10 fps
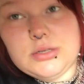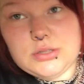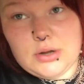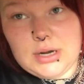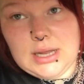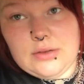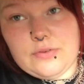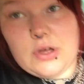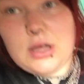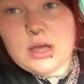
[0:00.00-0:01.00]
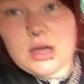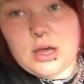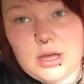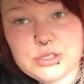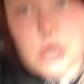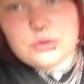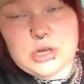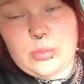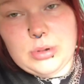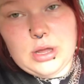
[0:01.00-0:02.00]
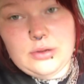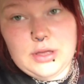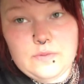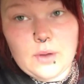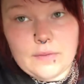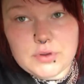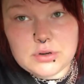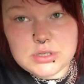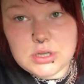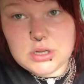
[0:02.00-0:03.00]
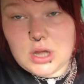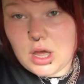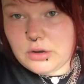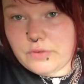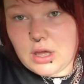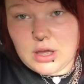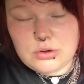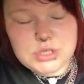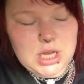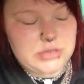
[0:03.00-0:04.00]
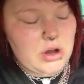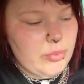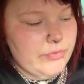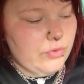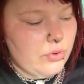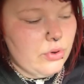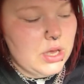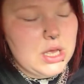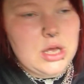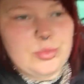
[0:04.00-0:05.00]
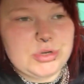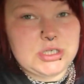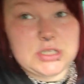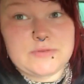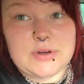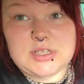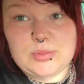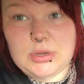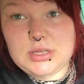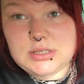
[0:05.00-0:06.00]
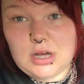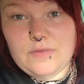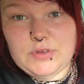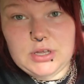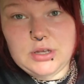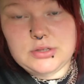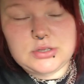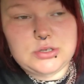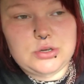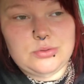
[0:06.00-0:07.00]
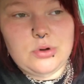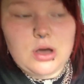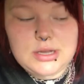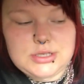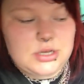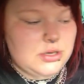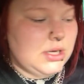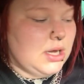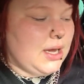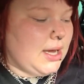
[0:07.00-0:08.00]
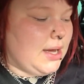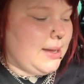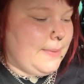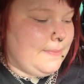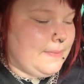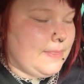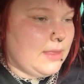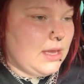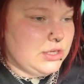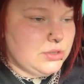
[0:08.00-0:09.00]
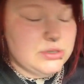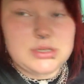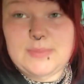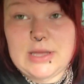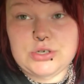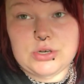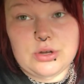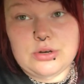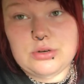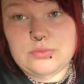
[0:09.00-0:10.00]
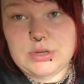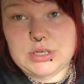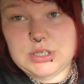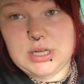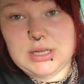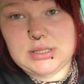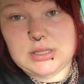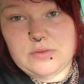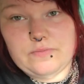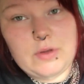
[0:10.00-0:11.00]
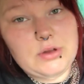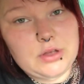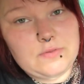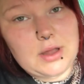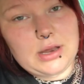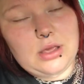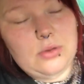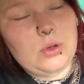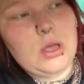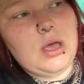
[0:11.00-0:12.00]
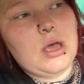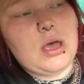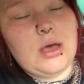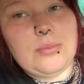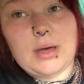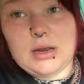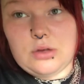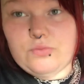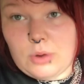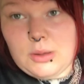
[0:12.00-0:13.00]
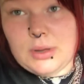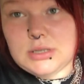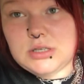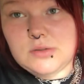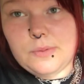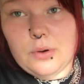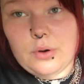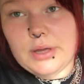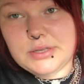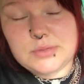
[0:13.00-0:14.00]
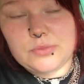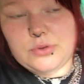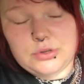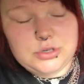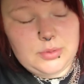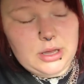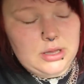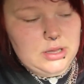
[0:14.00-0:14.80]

so I'll leave her channel down below if you haven't heard of her or checked her out before but she does very similar style videos to what I do um, and she also has a Patreon which is a very good value um, and a great way to support a small YouTuber.